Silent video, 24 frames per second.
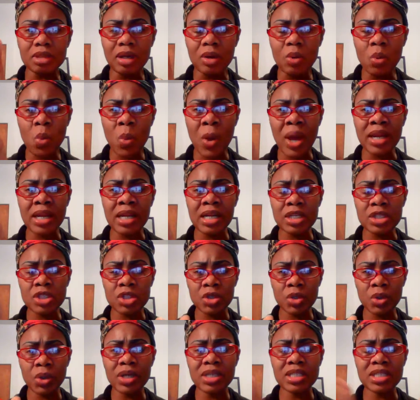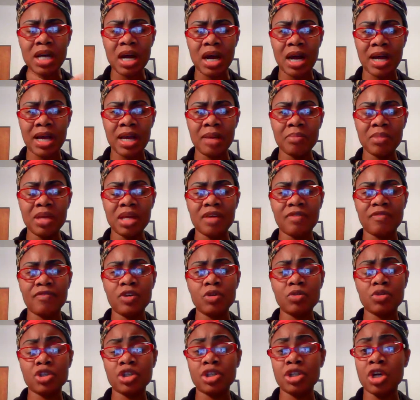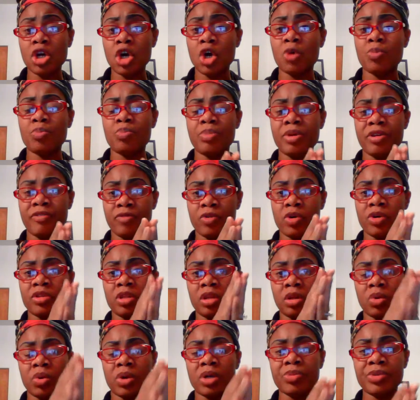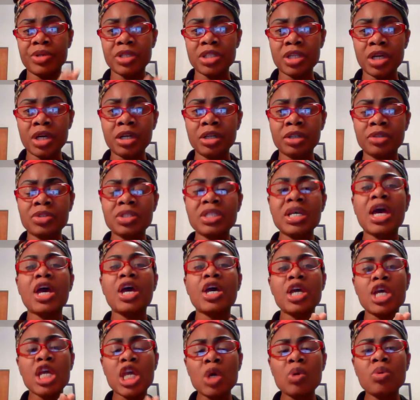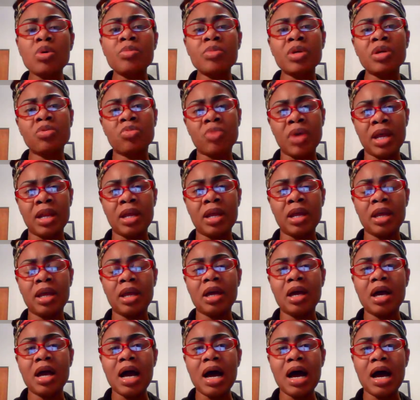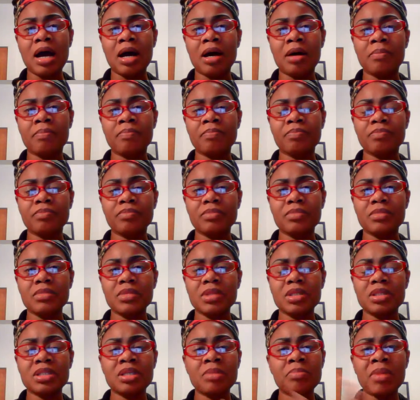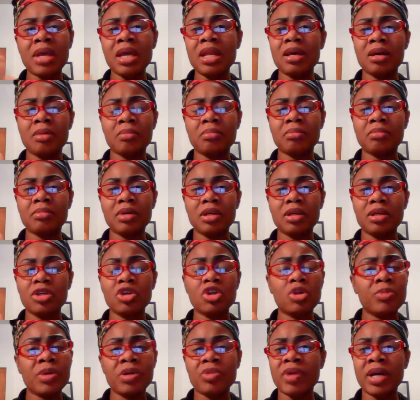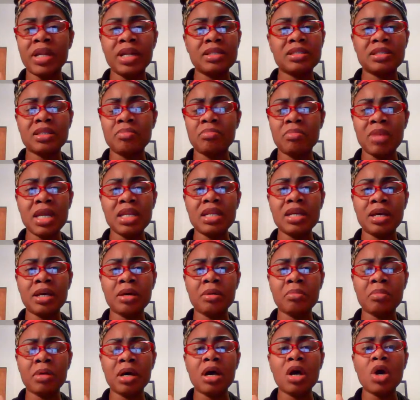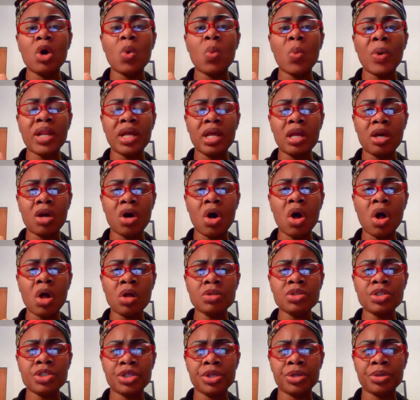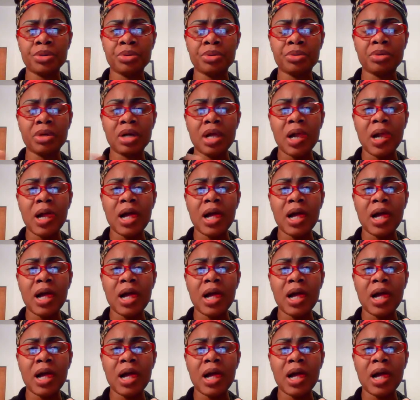when it is your time, if you should go before the Lord returns, you will be ready to meet him. You'll be ready to meet him when he calls you